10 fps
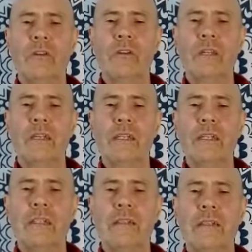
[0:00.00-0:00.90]

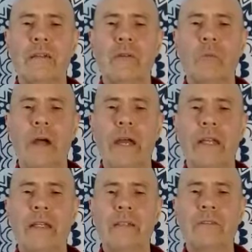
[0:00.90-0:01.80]
need the
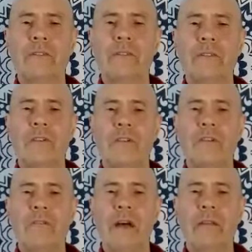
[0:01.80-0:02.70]
awareness
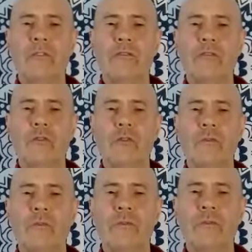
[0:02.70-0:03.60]
around the jaw
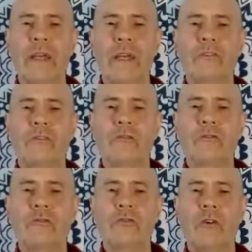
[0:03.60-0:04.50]
and face. You
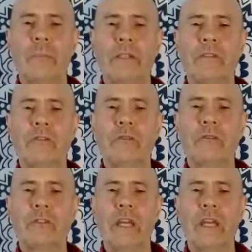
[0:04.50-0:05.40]
can drop into
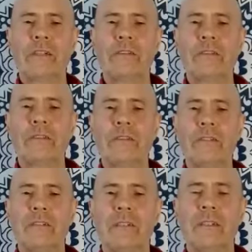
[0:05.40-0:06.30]
your chest.
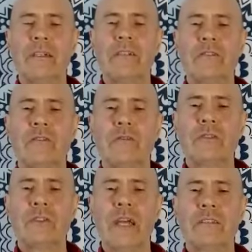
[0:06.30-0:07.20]
Your
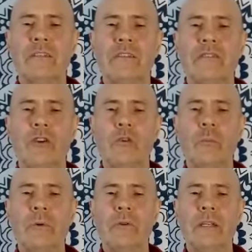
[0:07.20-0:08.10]
chest is
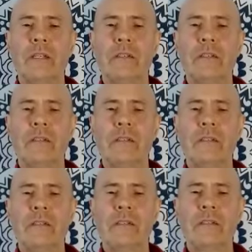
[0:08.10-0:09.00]
opening.
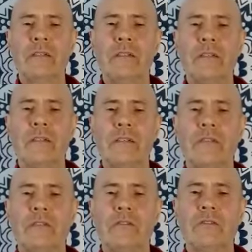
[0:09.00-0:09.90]

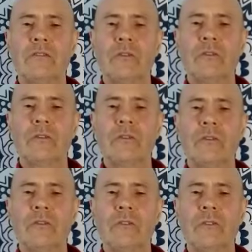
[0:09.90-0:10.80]
The jaw
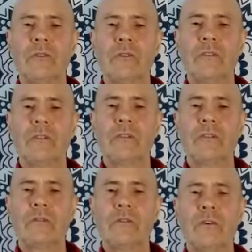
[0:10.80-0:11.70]

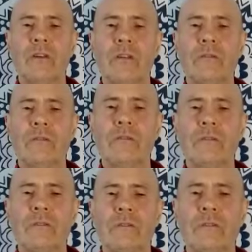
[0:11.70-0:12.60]
follows.